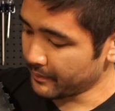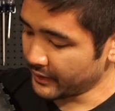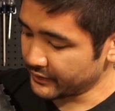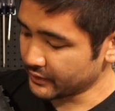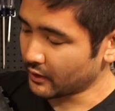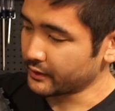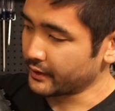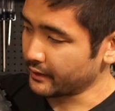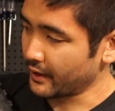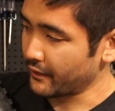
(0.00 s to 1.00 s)
installed
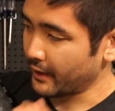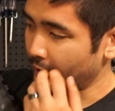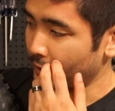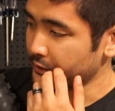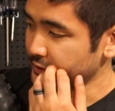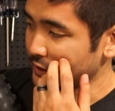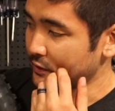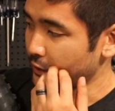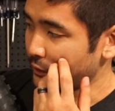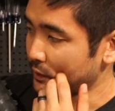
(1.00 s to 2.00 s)
it and then seated
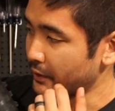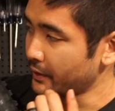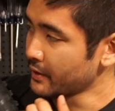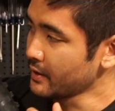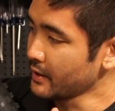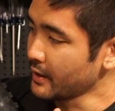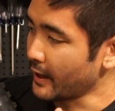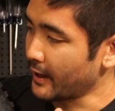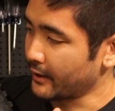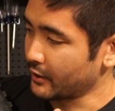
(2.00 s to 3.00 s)
the other one.
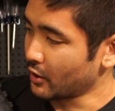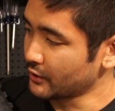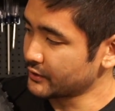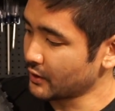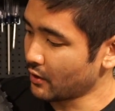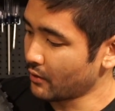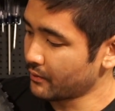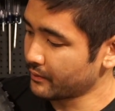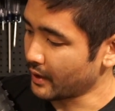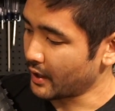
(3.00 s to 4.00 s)
And it also,